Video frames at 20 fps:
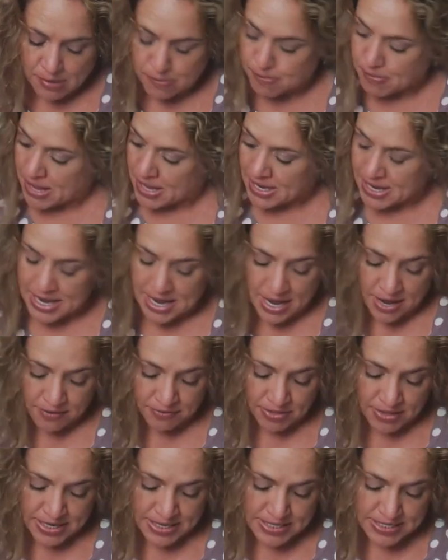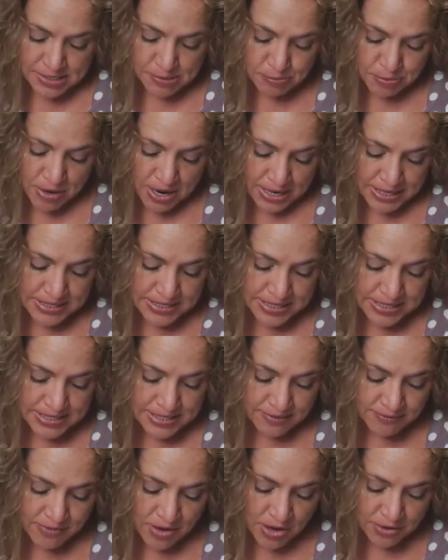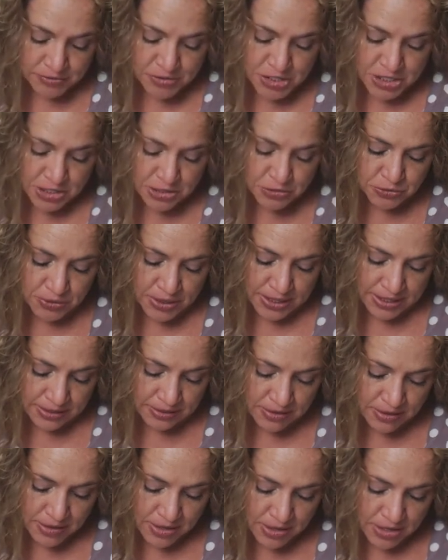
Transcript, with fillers: Many of these surprises involve children.